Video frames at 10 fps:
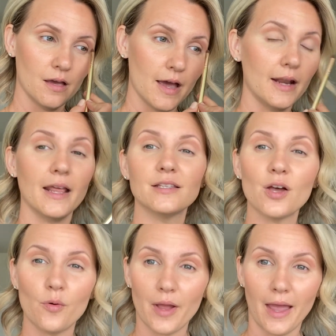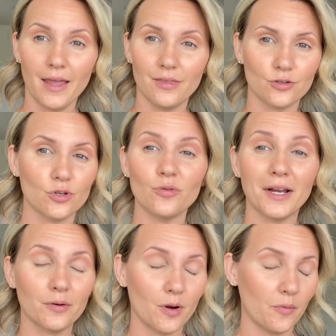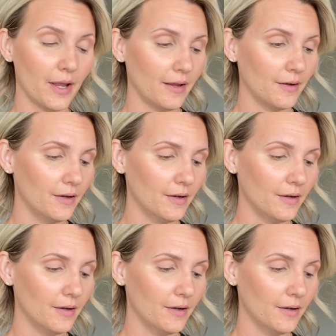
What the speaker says: And it's okay. There's no right or wrong way.